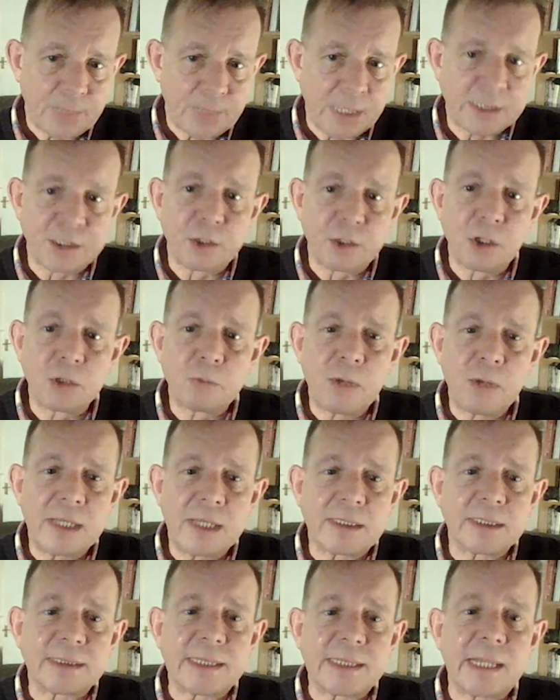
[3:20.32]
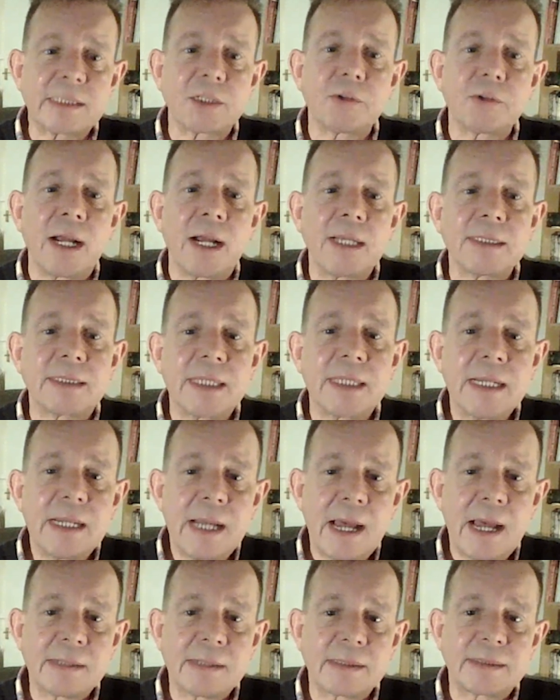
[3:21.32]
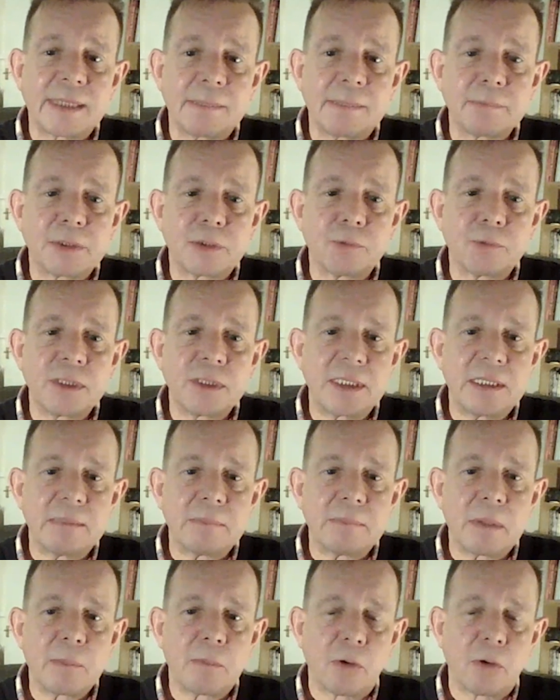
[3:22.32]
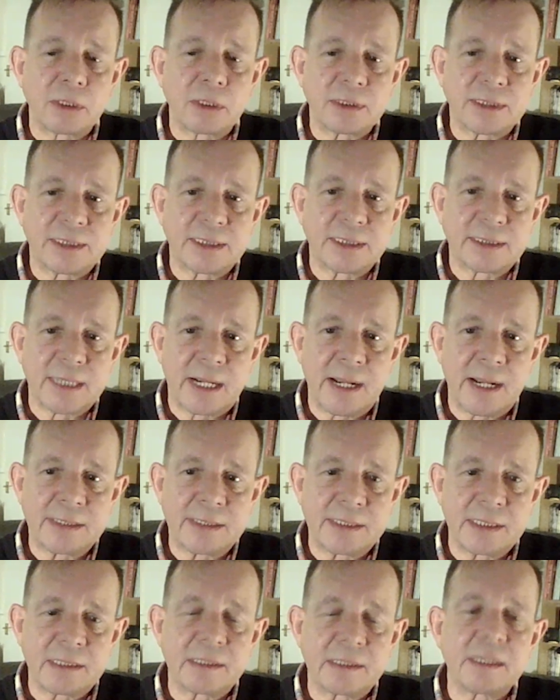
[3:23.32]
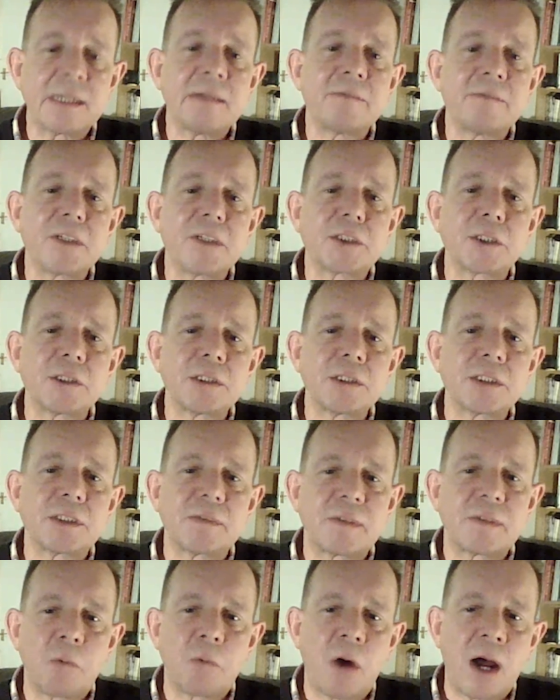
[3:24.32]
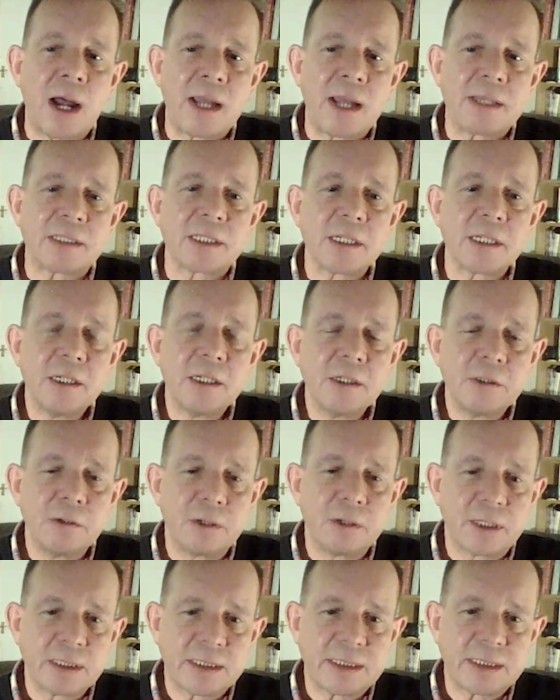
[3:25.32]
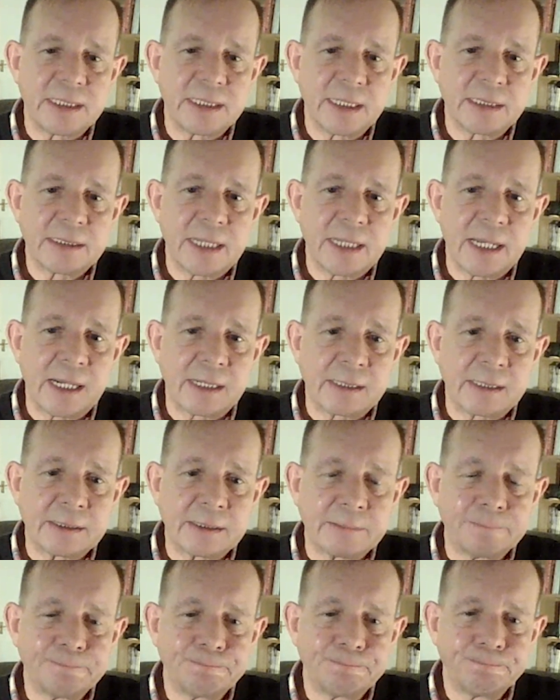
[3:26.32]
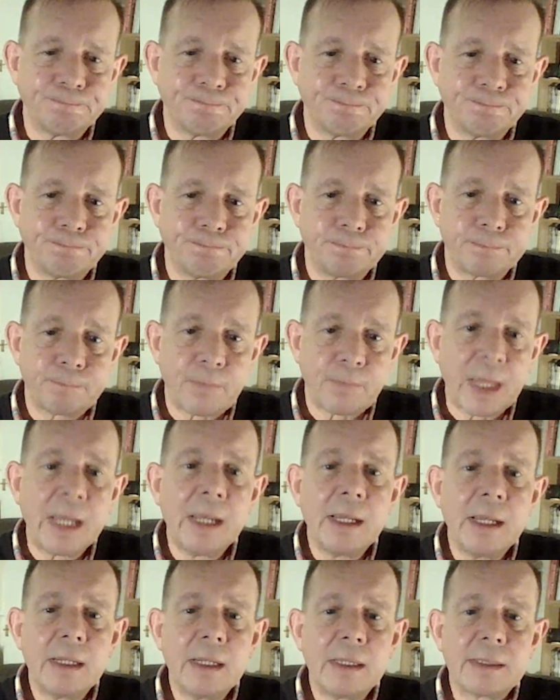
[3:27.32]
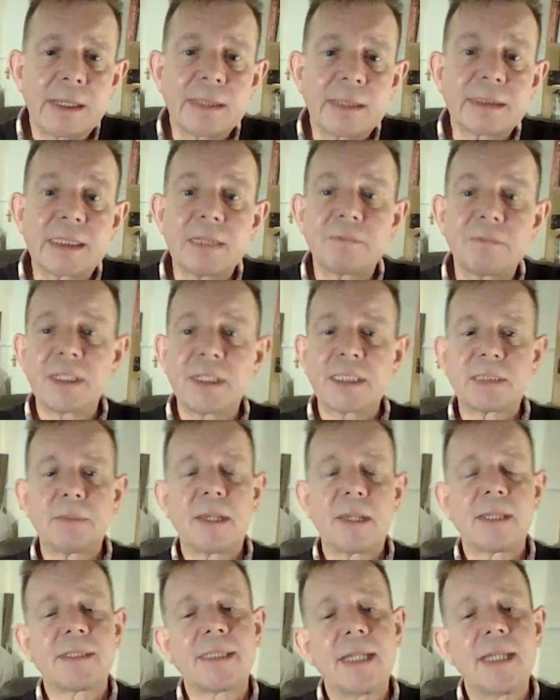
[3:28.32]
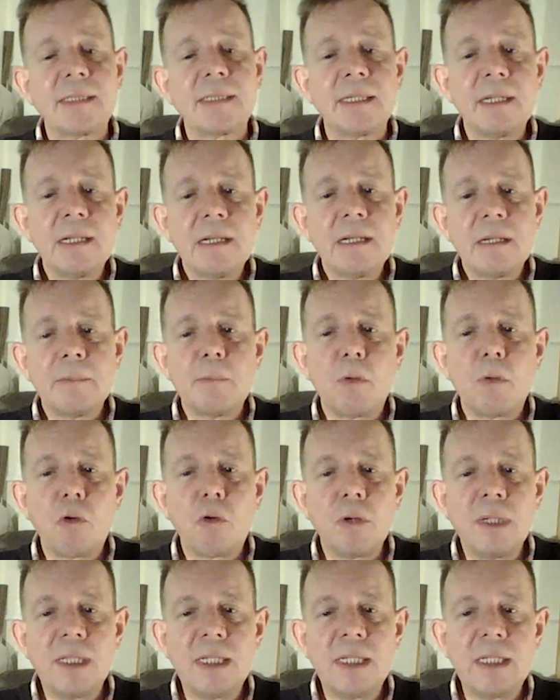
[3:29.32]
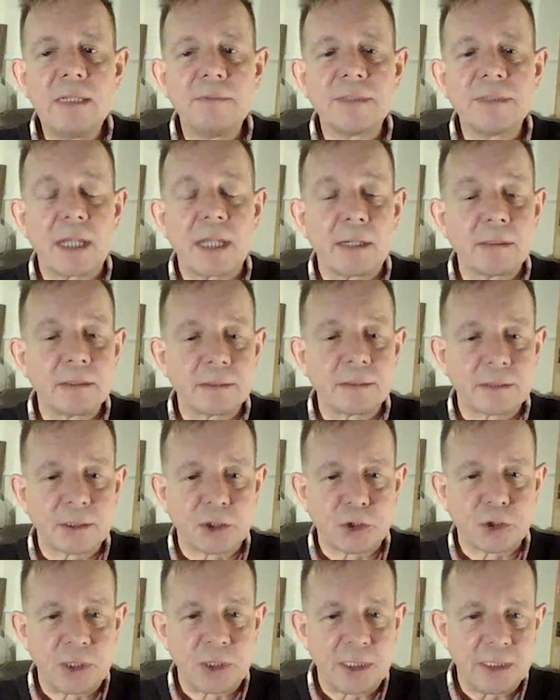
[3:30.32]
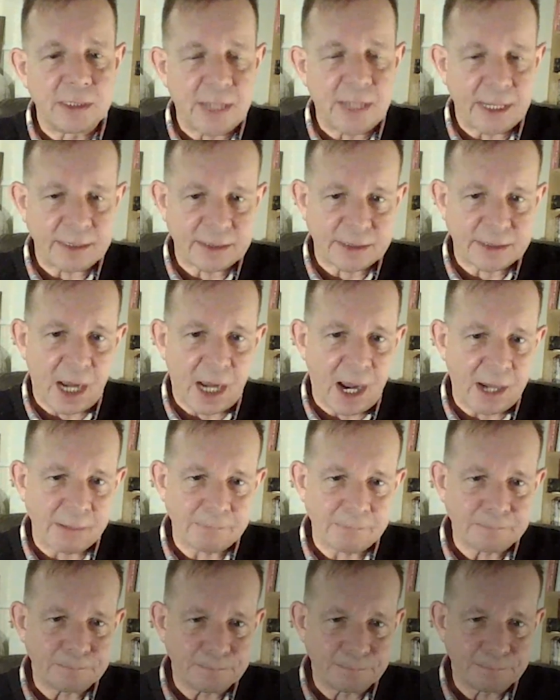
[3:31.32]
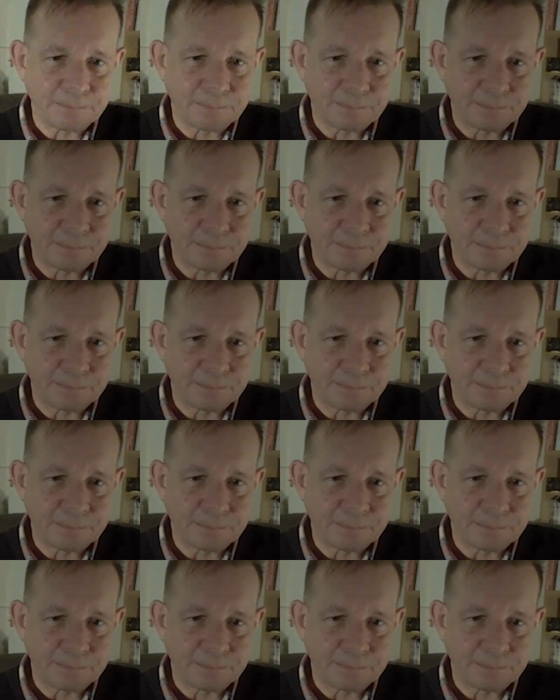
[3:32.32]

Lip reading: It's a good way to satirize and attempt to redeem modern society, the visions of the wise who can see it end. That's it for this month, Ted. More leaves under the tree next time.